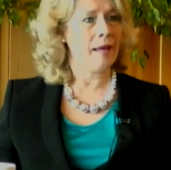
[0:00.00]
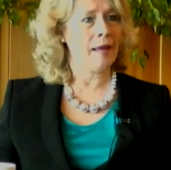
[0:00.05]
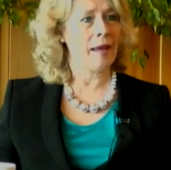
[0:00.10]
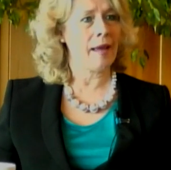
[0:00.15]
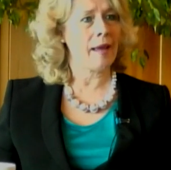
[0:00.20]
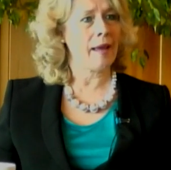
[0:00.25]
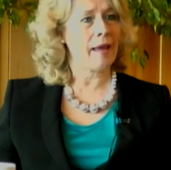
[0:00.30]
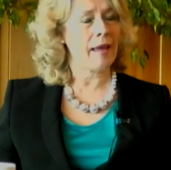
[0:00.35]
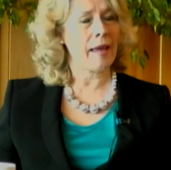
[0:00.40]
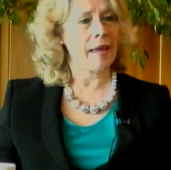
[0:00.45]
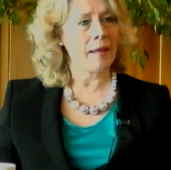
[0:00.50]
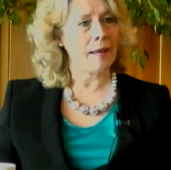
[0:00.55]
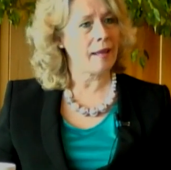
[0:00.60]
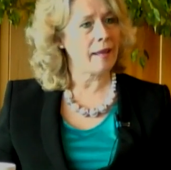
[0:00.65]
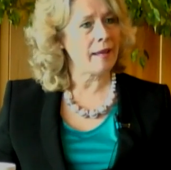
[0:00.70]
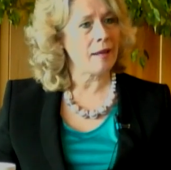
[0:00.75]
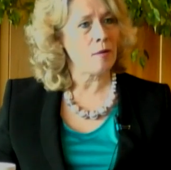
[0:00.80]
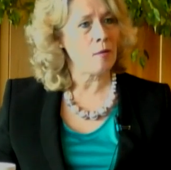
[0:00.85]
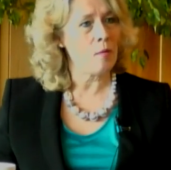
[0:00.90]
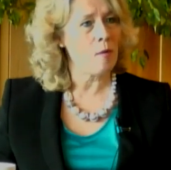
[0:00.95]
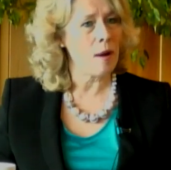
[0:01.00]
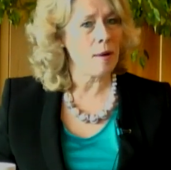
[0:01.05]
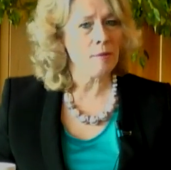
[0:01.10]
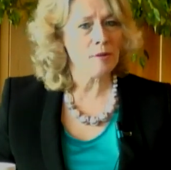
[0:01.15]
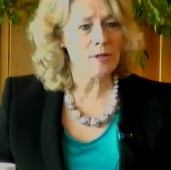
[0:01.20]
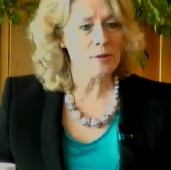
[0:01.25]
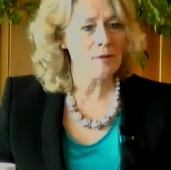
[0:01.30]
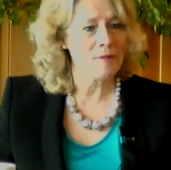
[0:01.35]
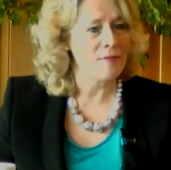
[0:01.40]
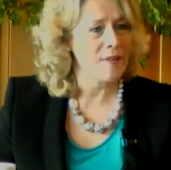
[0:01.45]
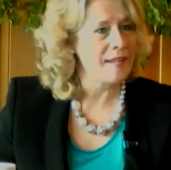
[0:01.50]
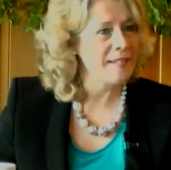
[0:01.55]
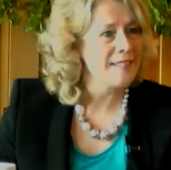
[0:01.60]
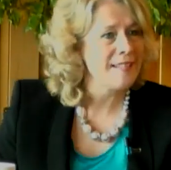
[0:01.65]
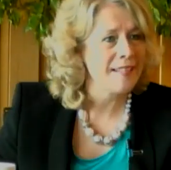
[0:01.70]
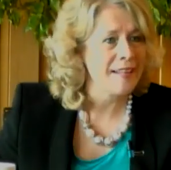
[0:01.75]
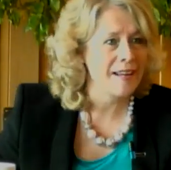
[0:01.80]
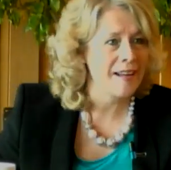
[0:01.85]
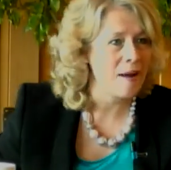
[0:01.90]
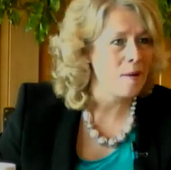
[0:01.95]
I, and like, why would you invest
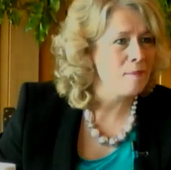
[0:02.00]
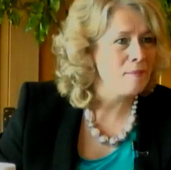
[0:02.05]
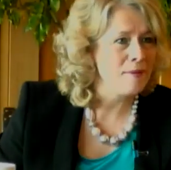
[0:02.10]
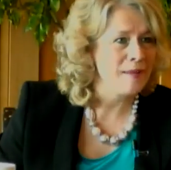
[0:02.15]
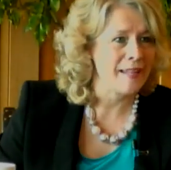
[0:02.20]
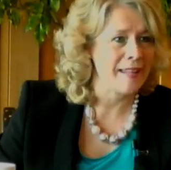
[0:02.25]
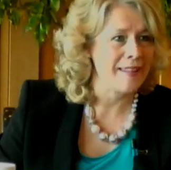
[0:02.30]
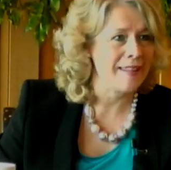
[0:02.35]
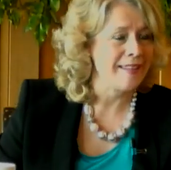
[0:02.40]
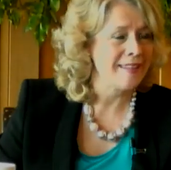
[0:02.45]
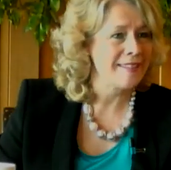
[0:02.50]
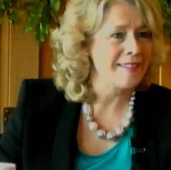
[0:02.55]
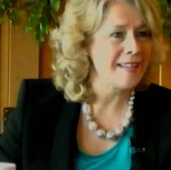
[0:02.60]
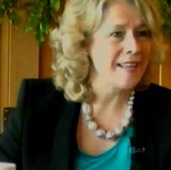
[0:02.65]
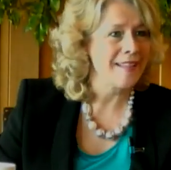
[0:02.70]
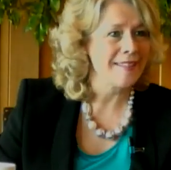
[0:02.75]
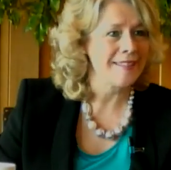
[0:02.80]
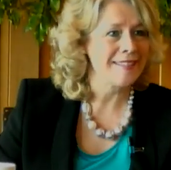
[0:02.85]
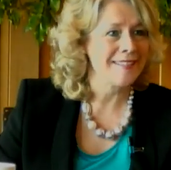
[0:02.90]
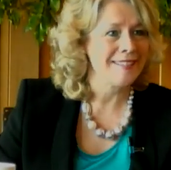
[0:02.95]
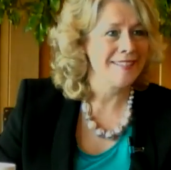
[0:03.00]
in a company that's that